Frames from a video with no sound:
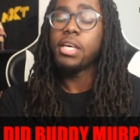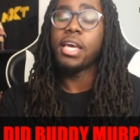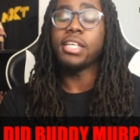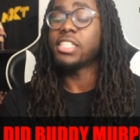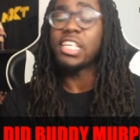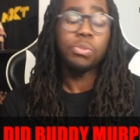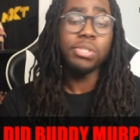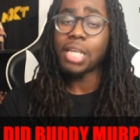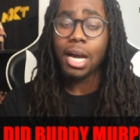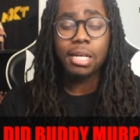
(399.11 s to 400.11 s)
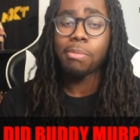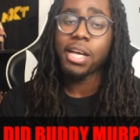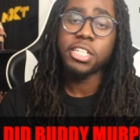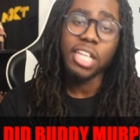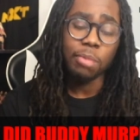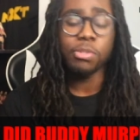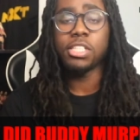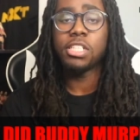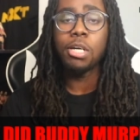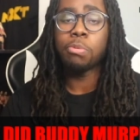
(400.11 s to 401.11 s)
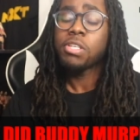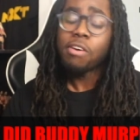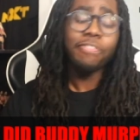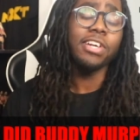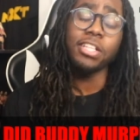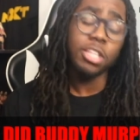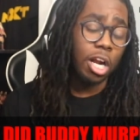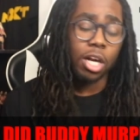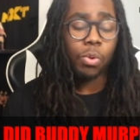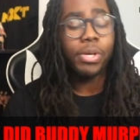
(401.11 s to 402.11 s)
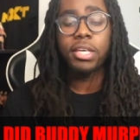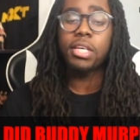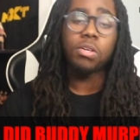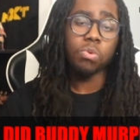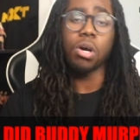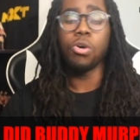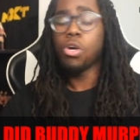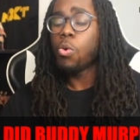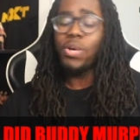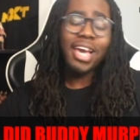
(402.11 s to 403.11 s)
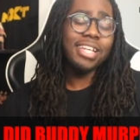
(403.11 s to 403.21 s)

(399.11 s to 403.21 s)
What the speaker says: And since we're talking about championships, for the third week in a row, we got